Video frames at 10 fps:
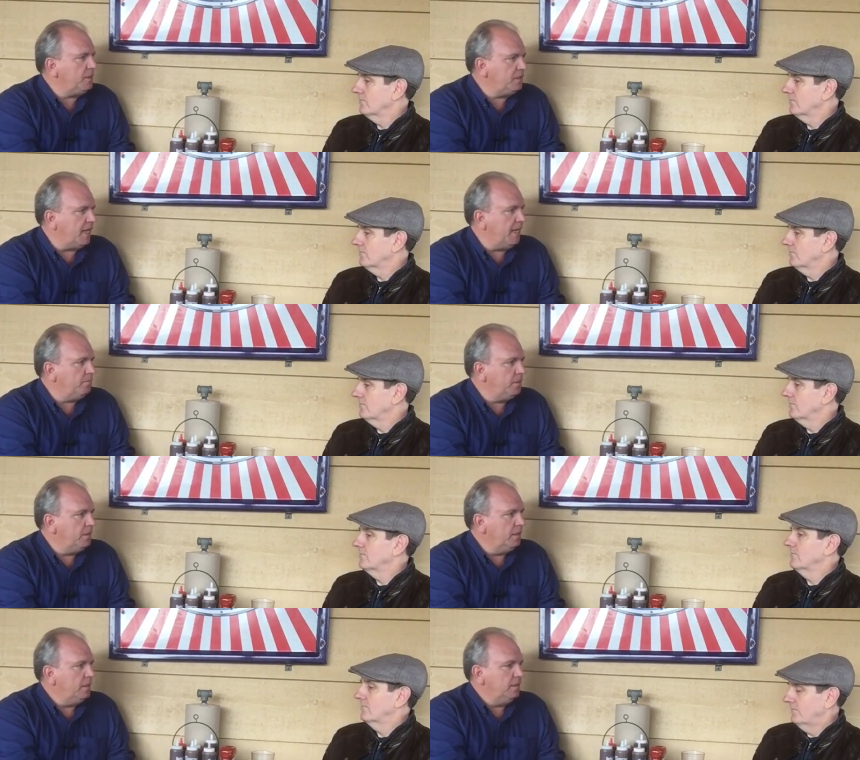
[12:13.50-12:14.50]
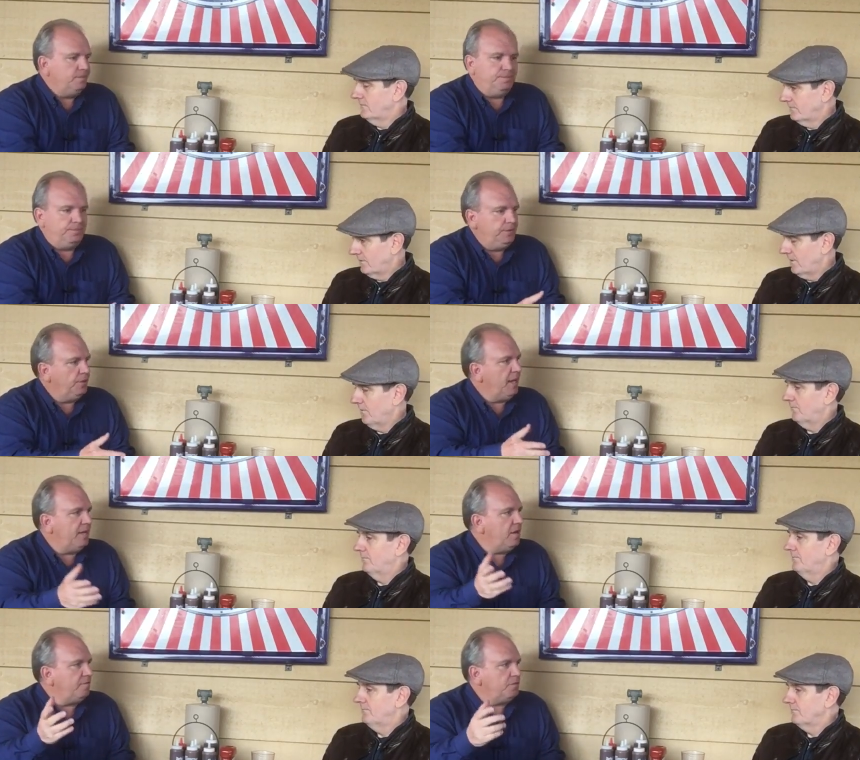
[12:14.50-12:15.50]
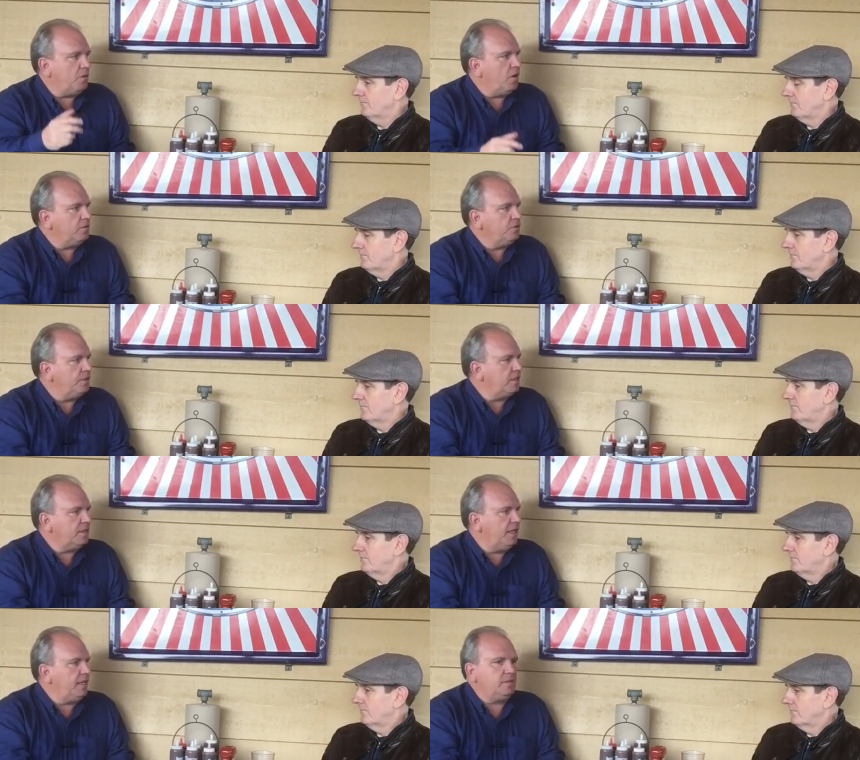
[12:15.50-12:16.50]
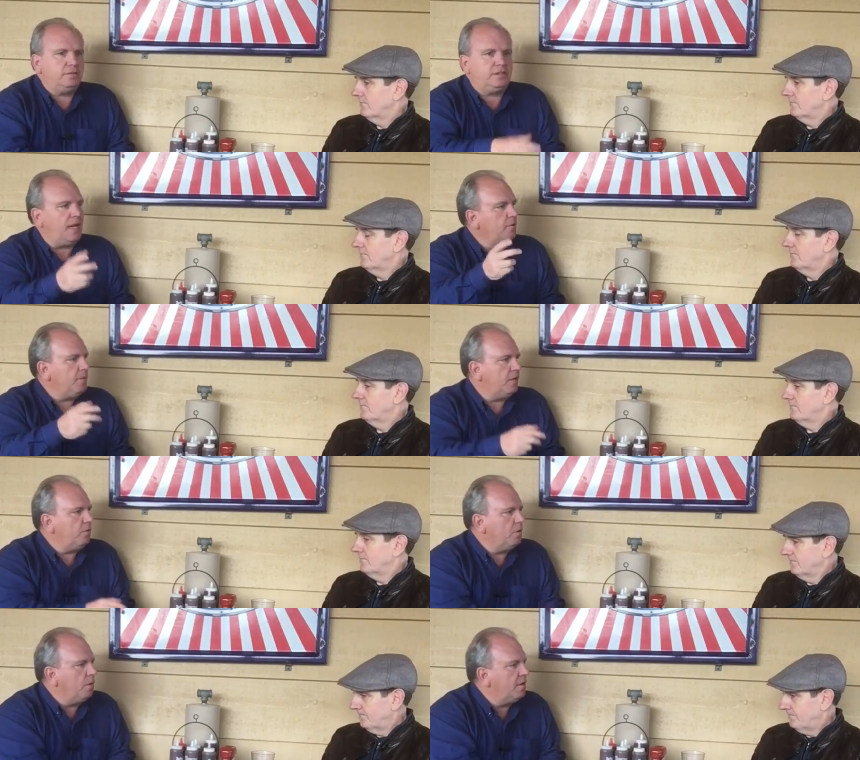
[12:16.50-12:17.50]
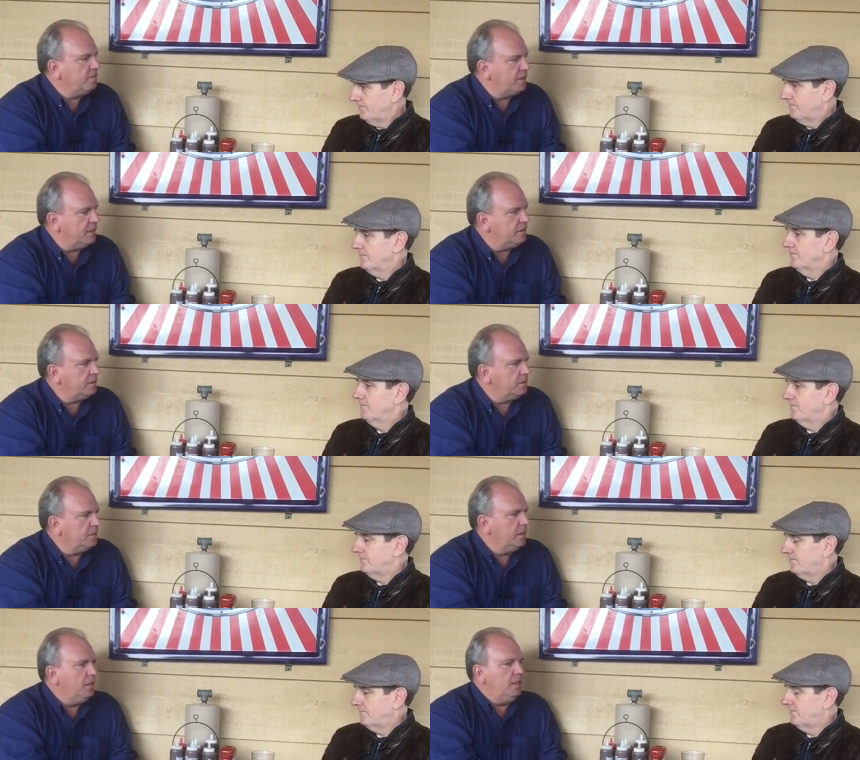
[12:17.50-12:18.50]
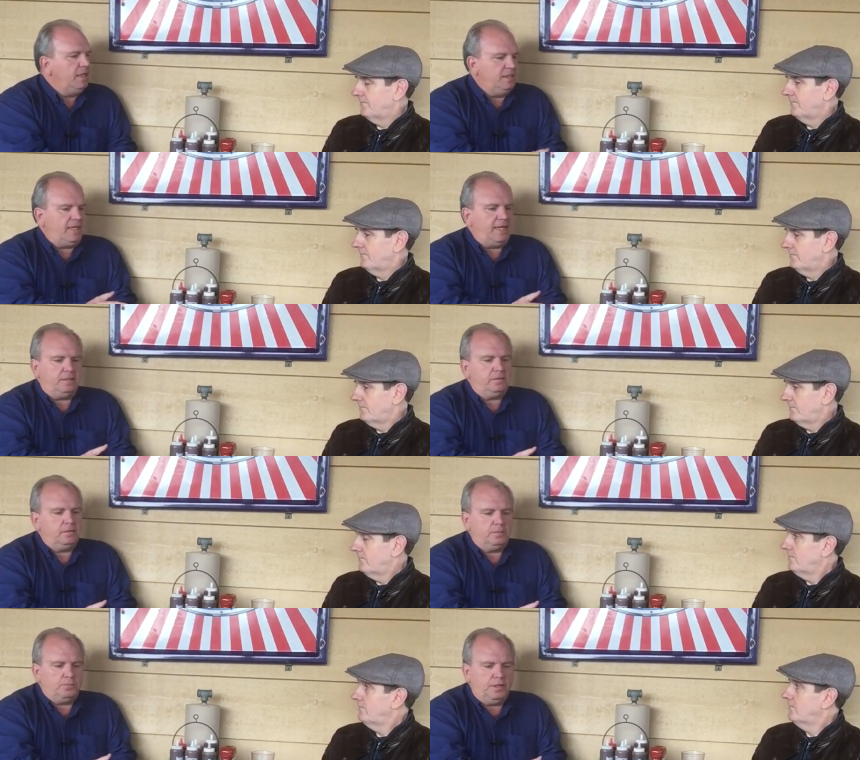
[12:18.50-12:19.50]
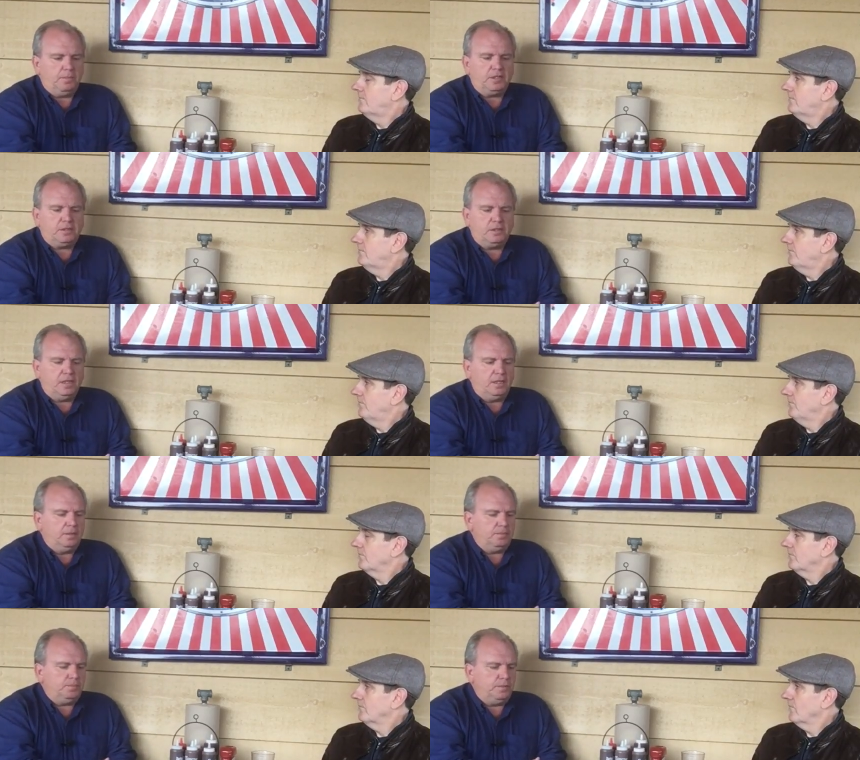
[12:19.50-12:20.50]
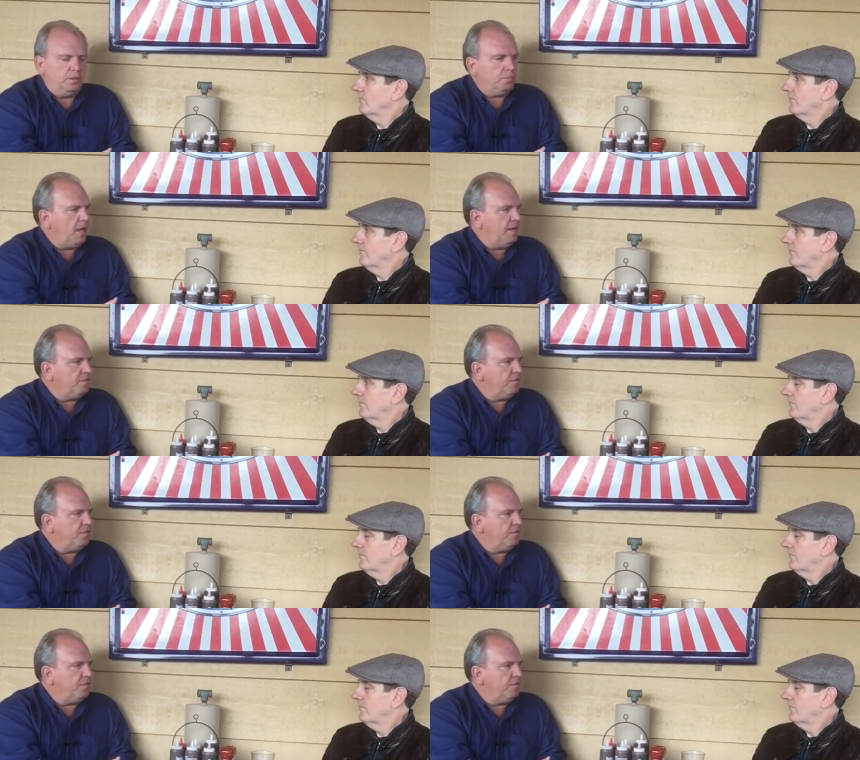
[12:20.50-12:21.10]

Speaker 1: with the time. Yep. You're headed off tomorrow to another gig in Sacramento or wherever it is. Mm-hmm. Is that pretty much the the plan